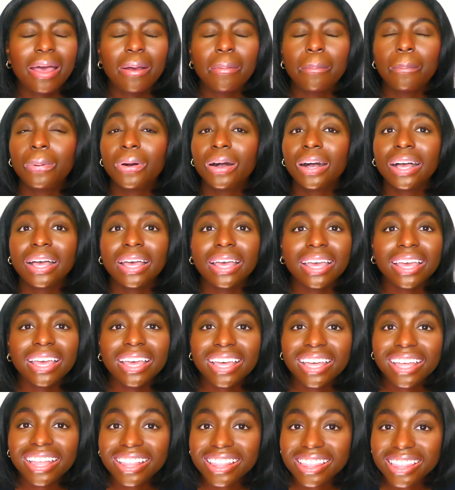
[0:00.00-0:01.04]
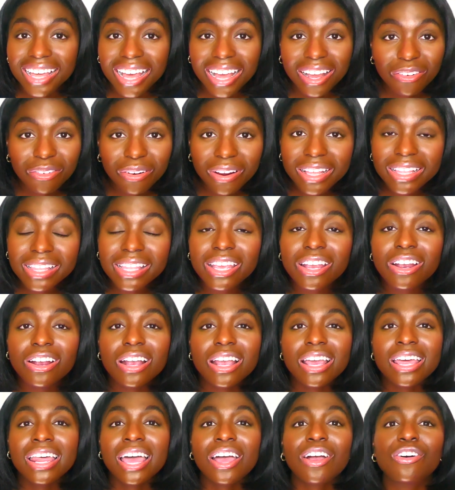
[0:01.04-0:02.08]
But that right there,
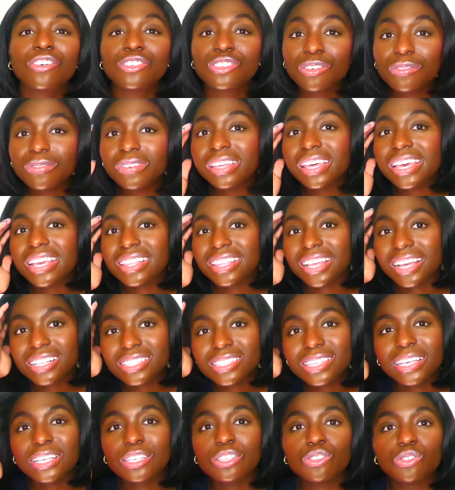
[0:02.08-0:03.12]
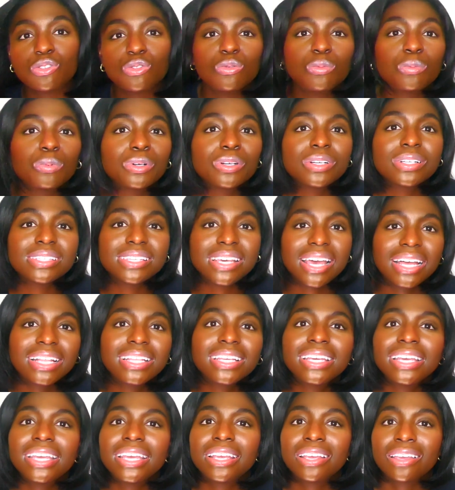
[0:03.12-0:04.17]
and I also feel like that's like super
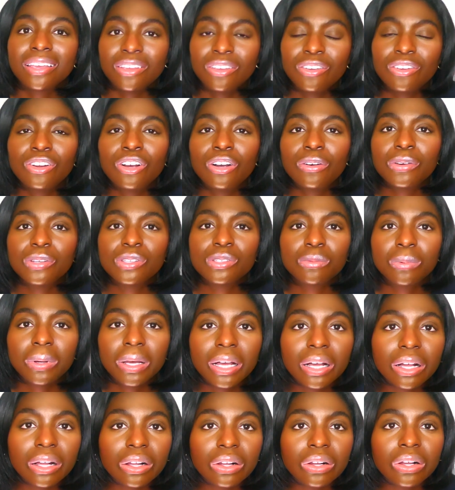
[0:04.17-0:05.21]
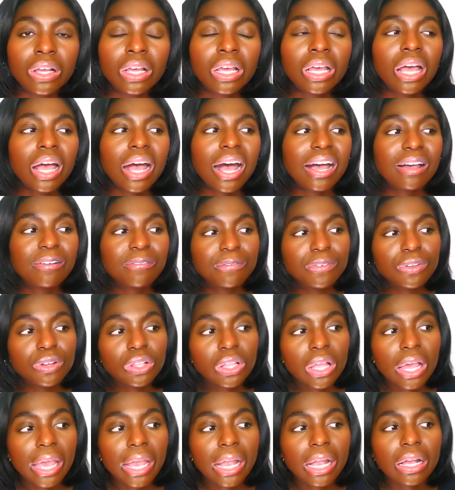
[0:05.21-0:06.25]
telling, you know, as well. I feel
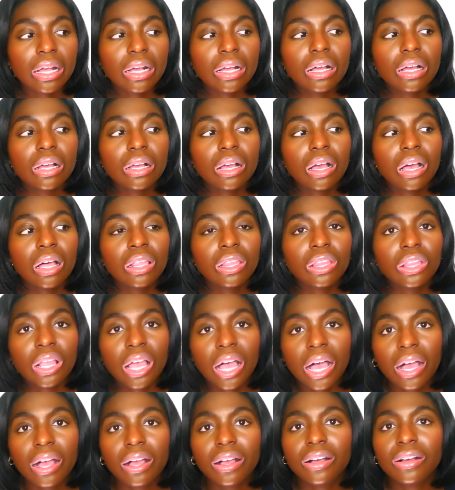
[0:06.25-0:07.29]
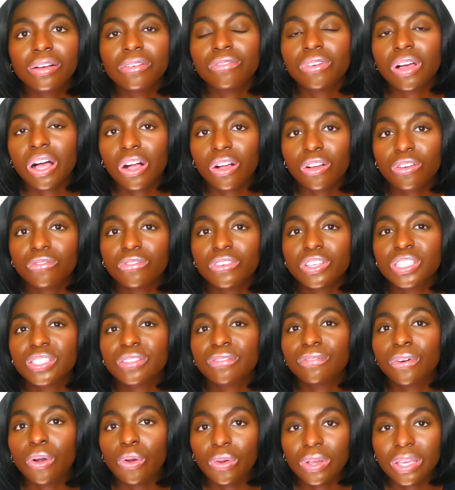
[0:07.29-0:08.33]
like a lot of LV's
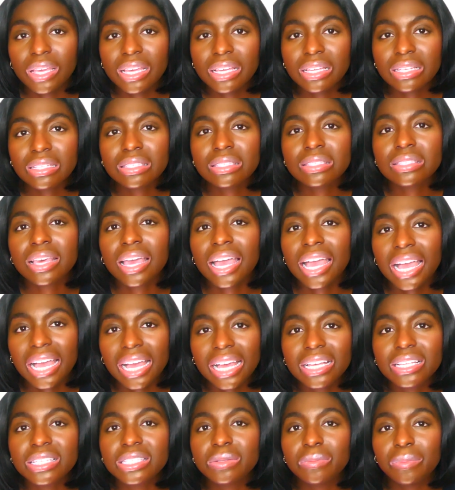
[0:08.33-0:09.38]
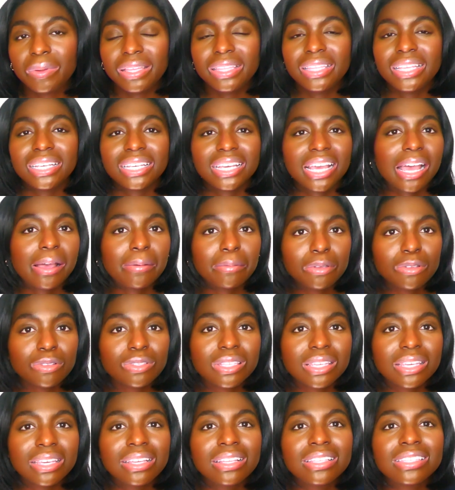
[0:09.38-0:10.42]
focus has been the
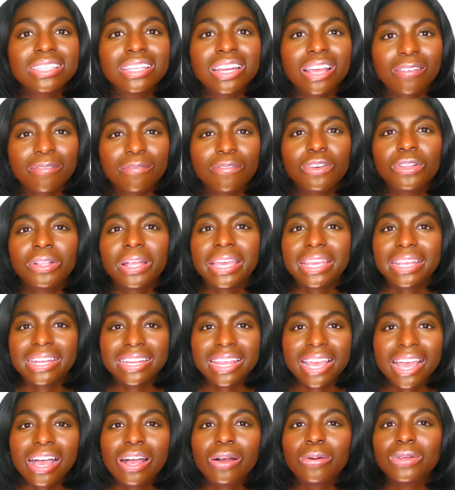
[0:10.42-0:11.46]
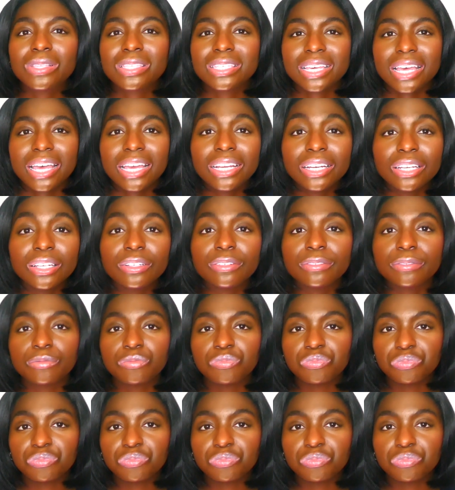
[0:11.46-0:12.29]
Capucines, and I feel like now it's kind of